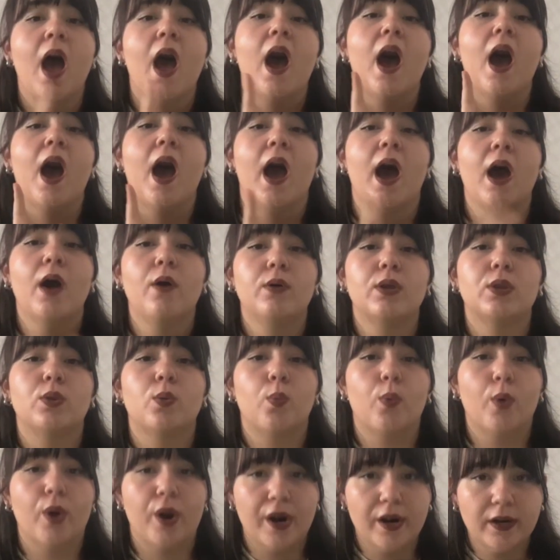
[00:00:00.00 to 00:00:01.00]
how
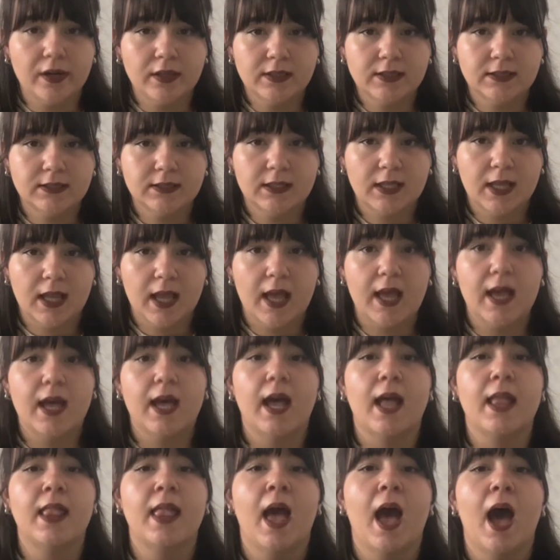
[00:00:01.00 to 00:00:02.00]
it works,
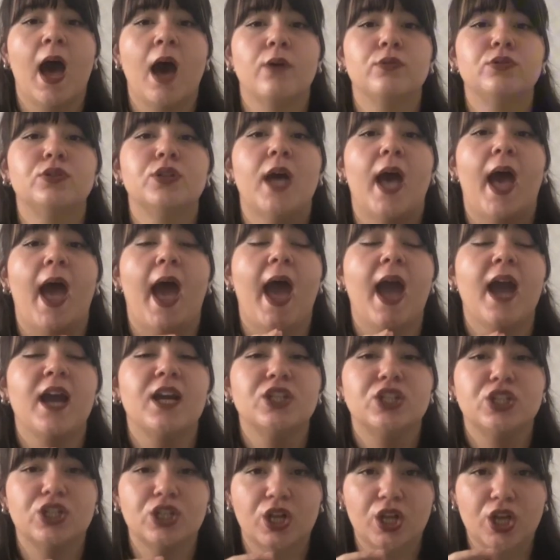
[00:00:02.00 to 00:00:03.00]
and how to
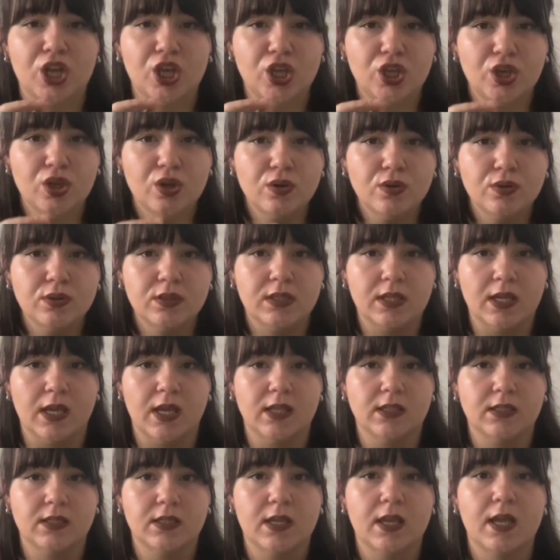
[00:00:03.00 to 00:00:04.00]
actually use
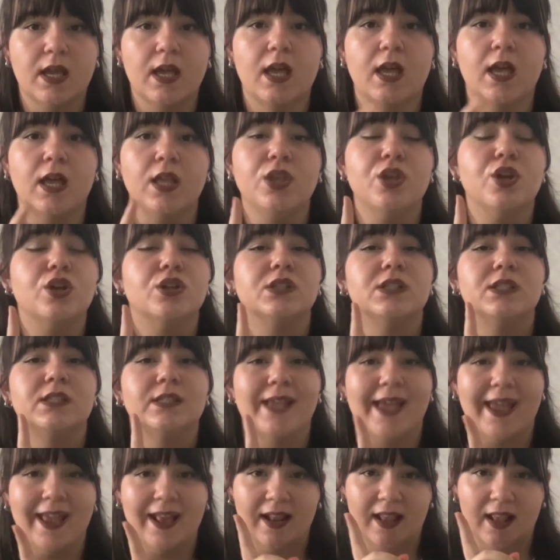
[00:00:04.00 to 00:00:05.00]
it in your
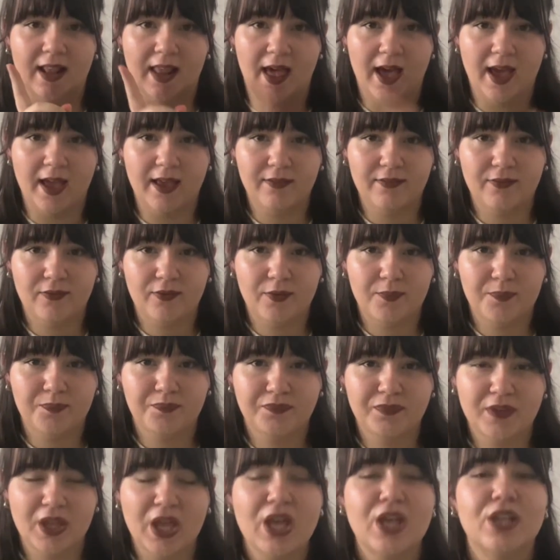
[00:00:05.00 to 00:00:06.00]
daily life.
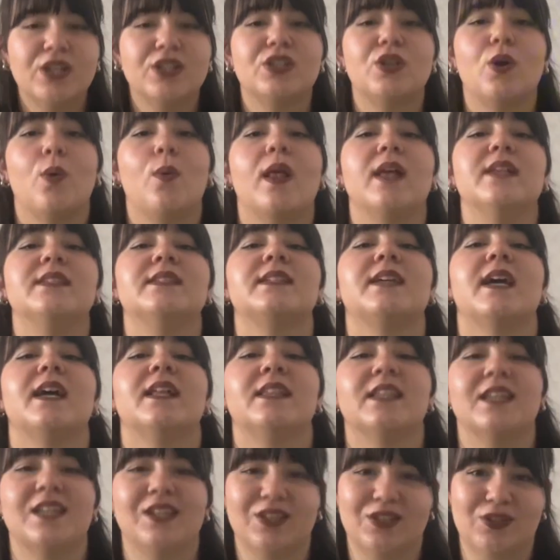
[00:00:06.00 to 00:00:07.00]
So let's
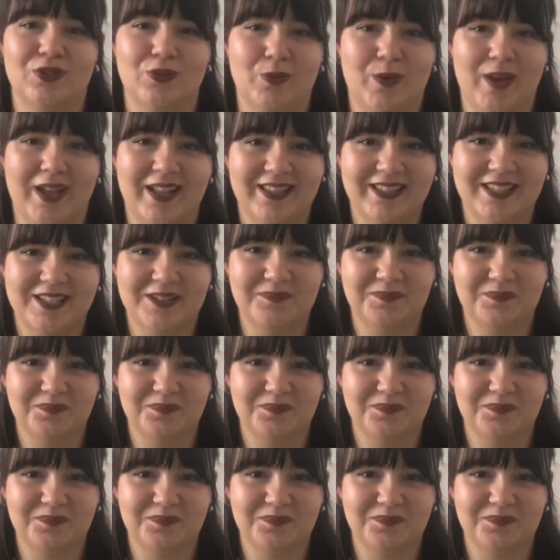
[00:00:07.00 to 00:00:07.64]
get into it.